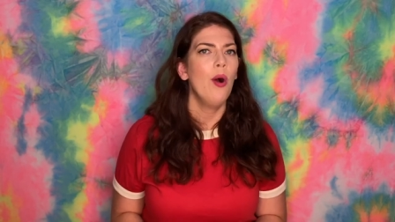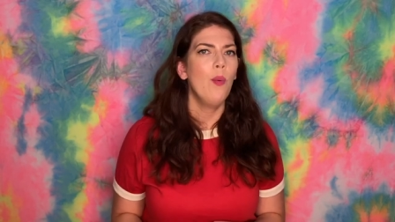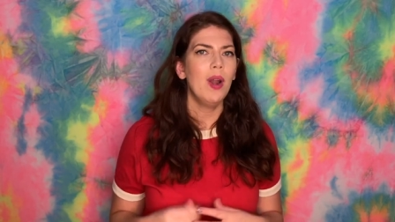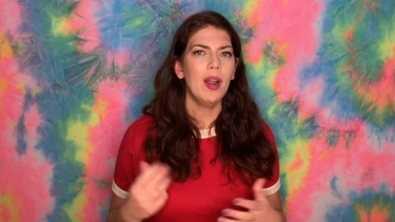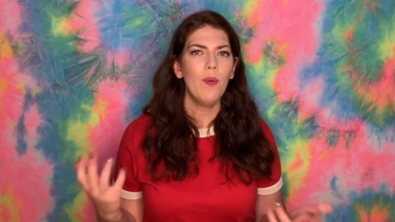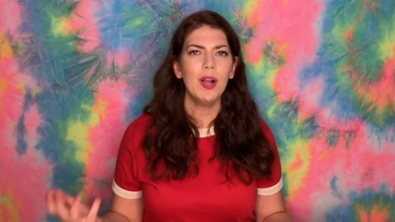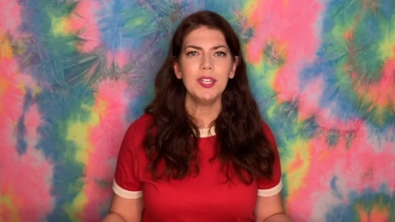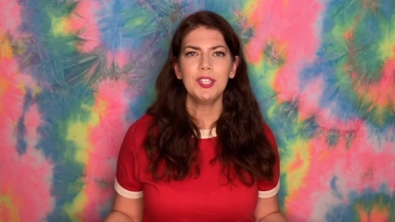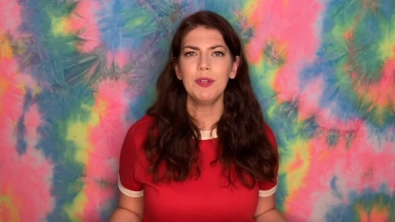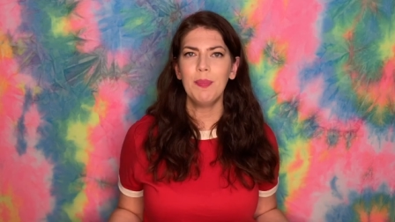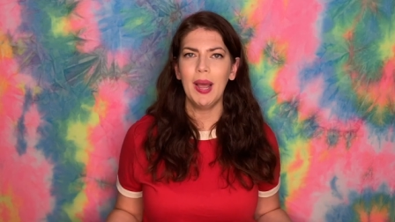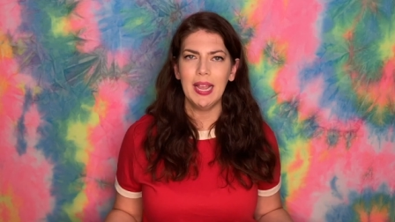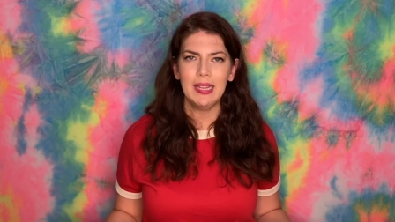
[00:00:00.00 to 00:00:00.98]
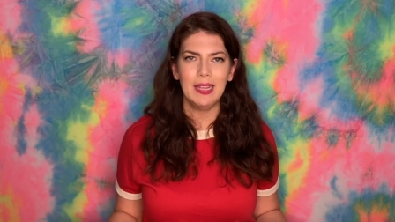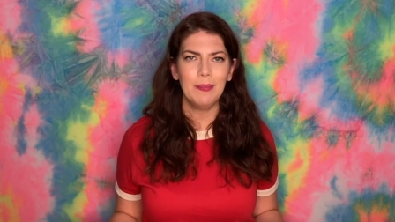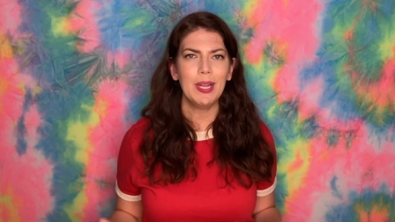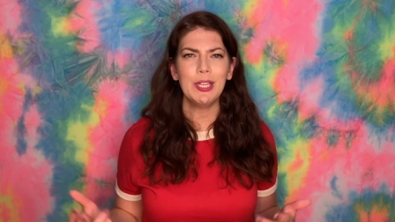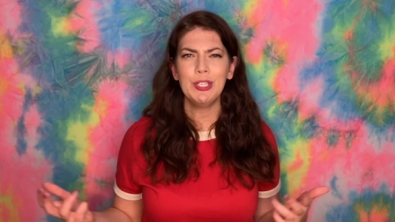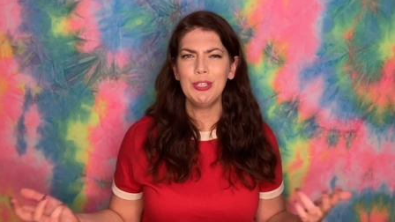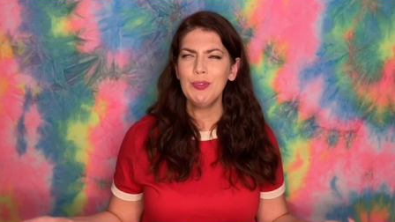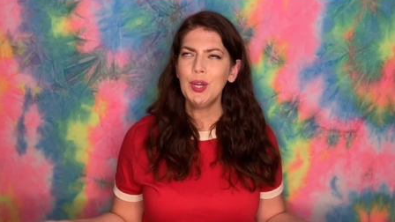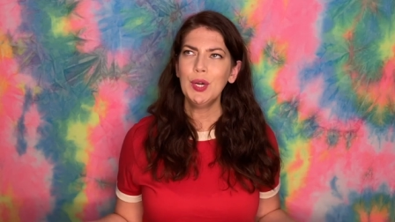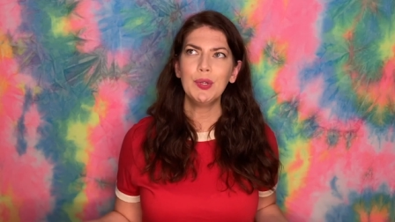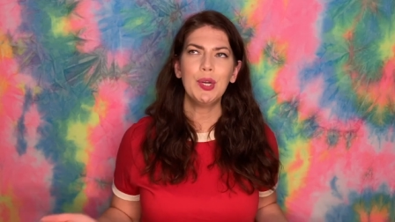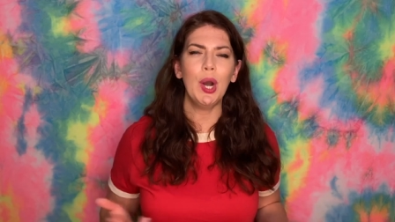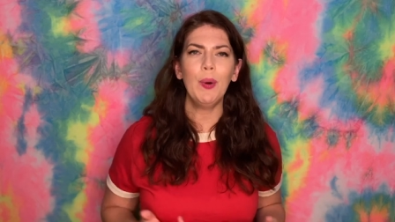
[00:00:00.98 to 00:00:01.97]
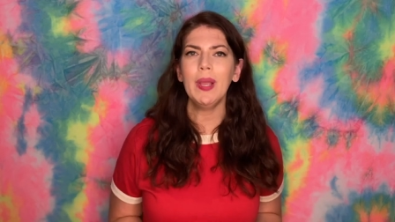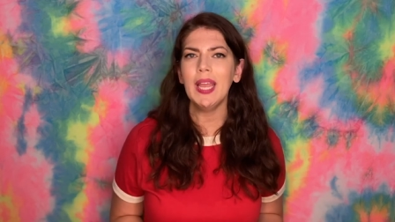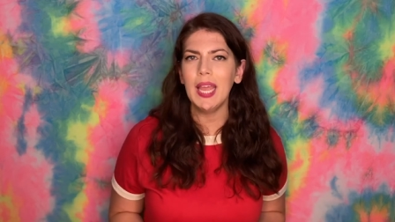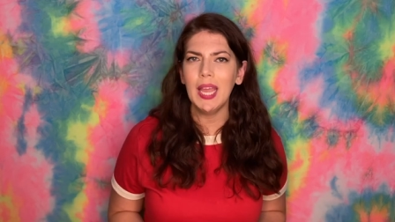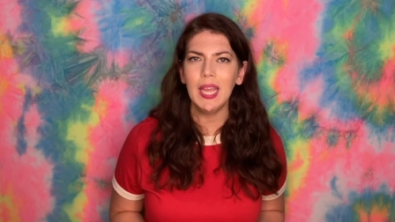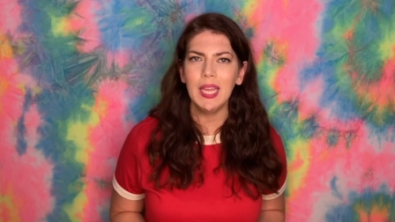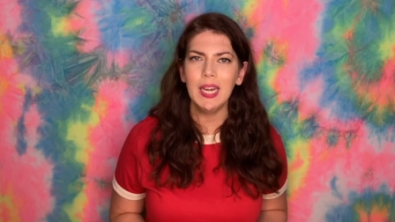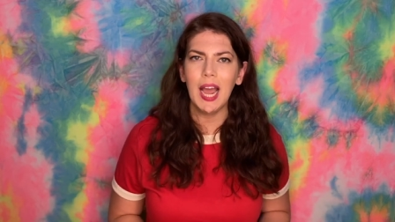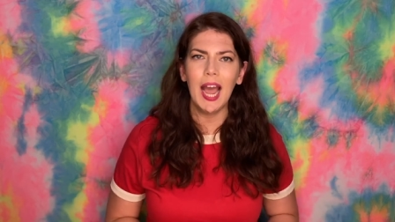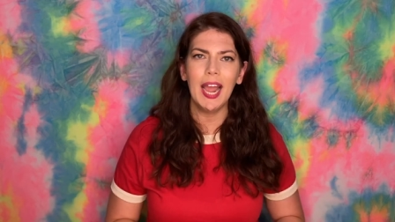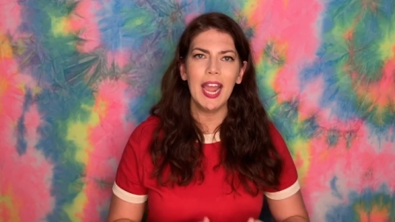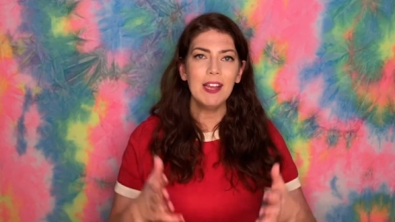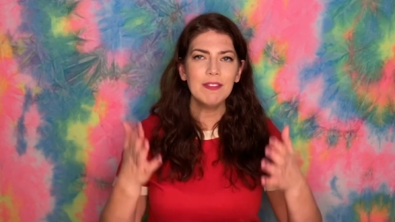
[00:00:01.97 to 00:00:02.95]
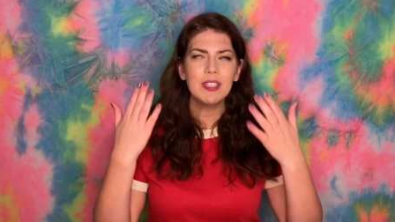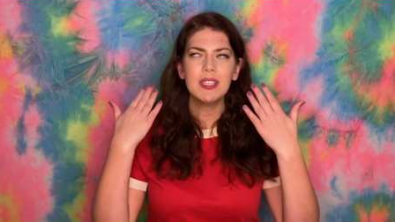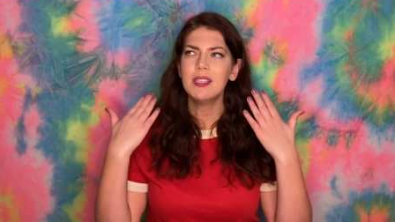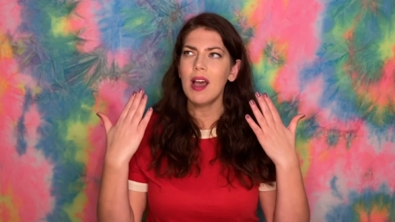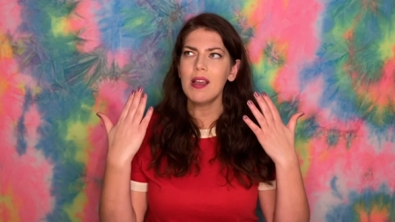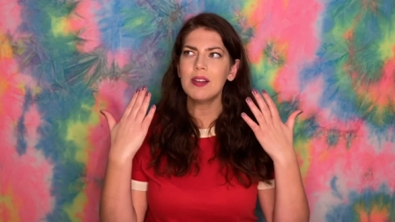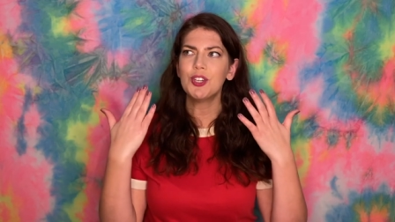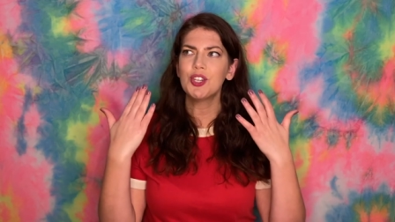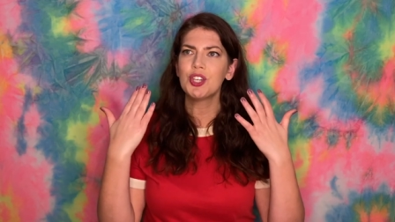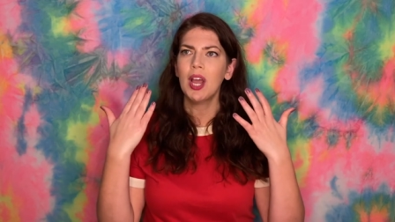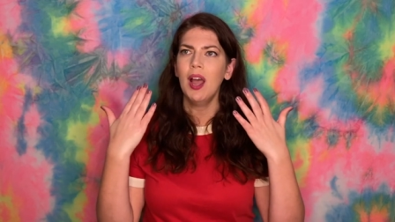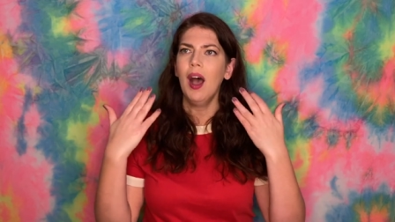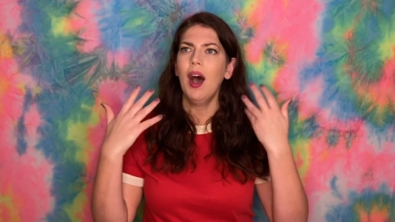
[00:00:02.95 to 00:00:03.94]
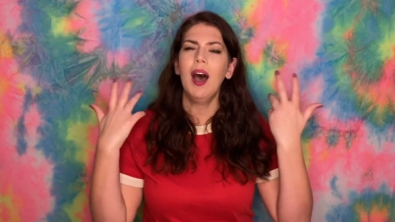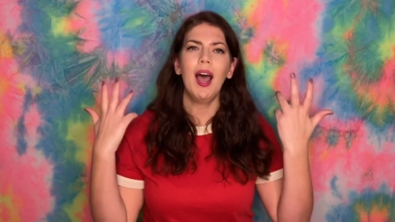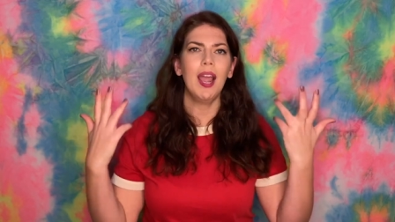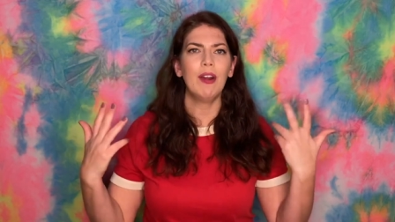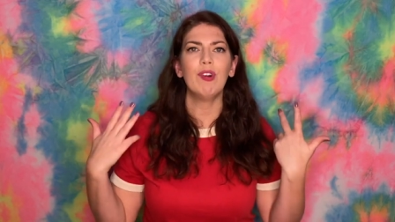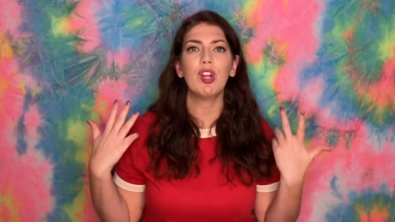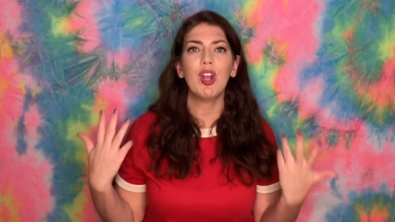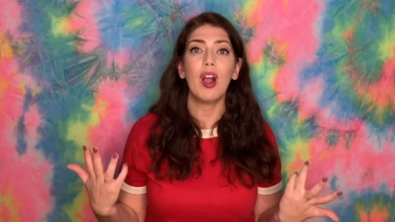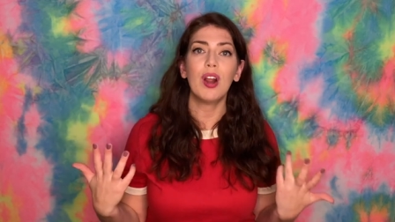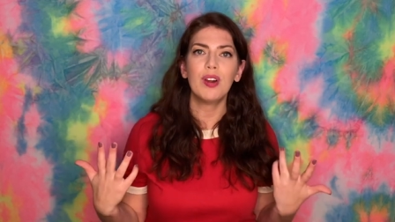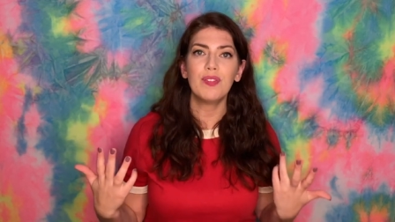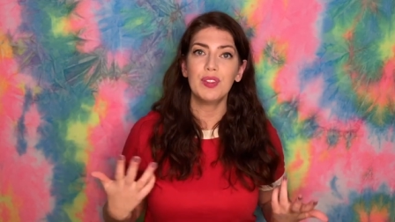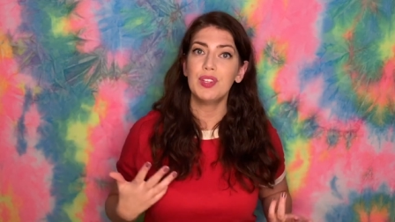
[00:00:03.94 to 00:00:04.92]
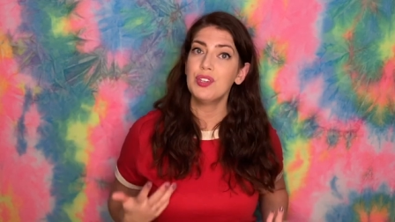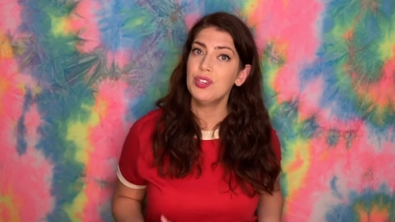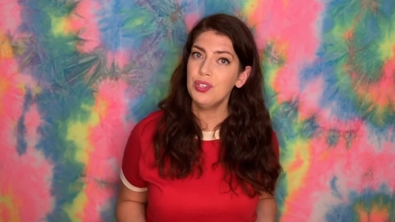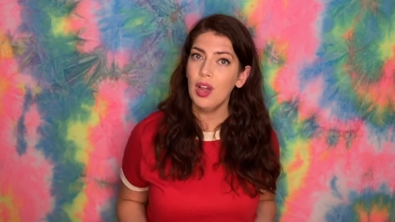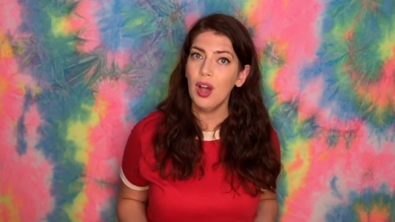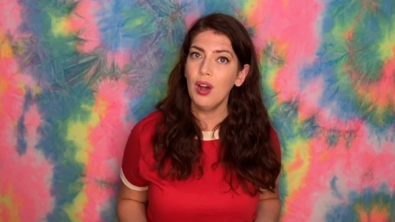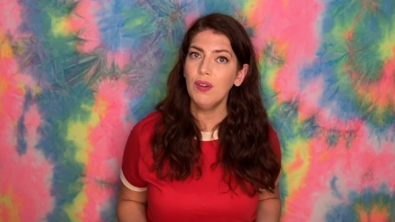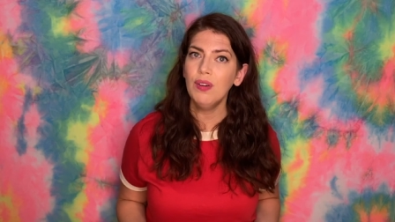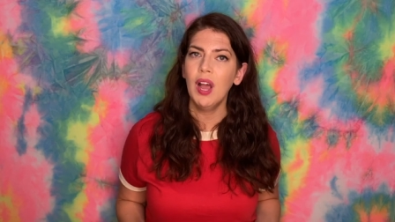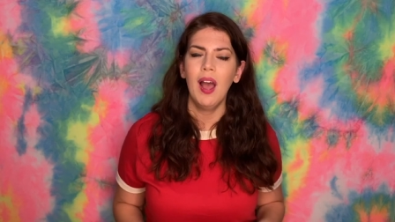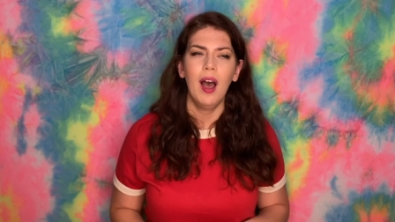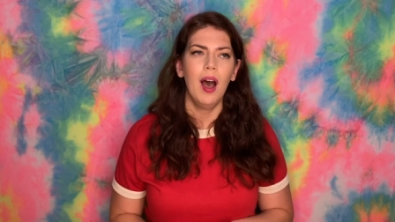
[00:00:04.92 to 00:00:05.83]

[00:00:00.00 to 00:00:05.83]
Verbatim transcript: When I watched the pilot, because you know, going in, I have such a high regard for this show.